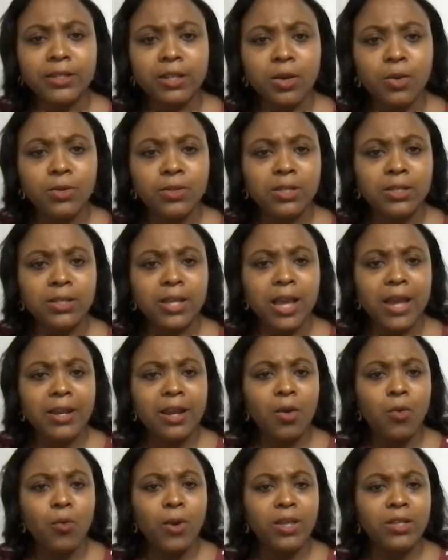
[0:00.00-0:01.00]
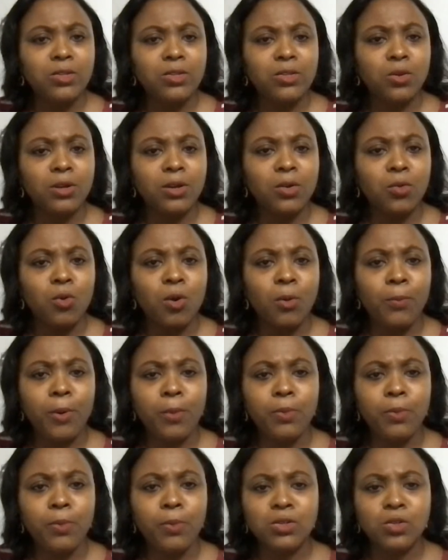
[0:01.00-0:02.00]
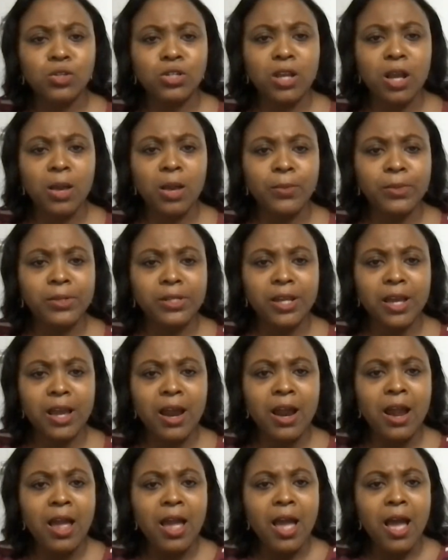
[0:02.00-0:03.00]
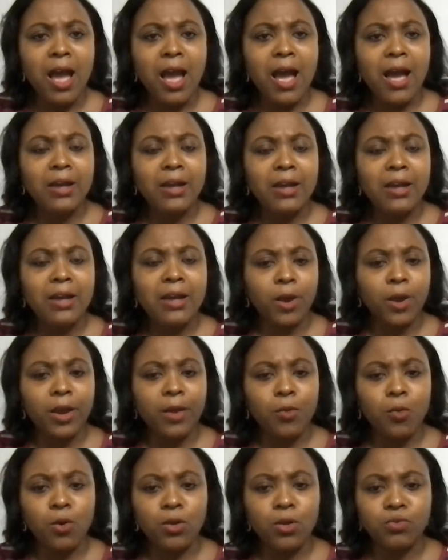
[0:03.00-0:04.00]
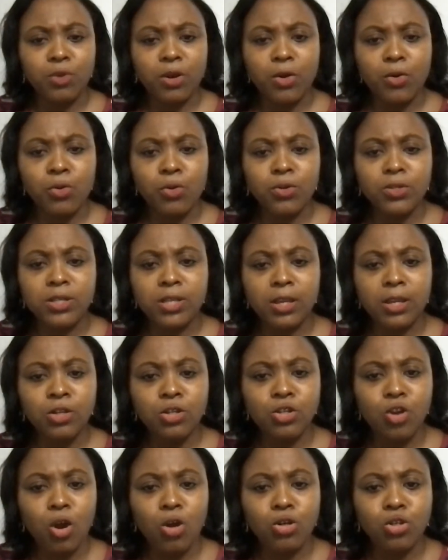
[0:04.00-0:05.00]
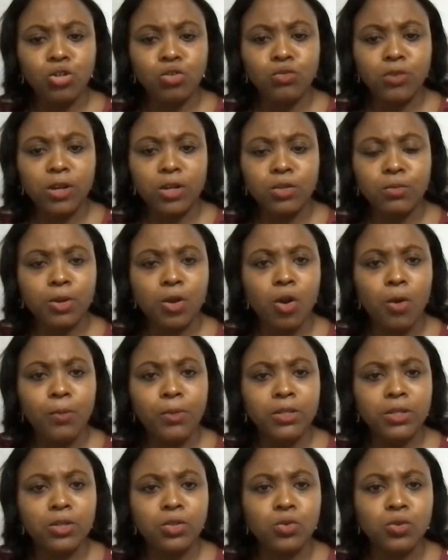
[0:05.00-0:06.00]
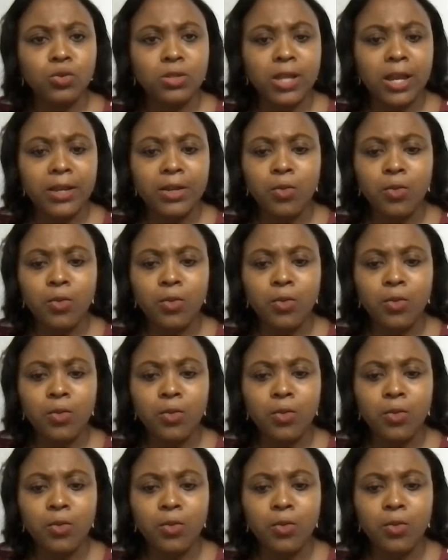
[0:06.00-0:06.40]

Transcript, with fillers: There was this guy that went on one popular social media and where, was recruiting young children to be committing suicide.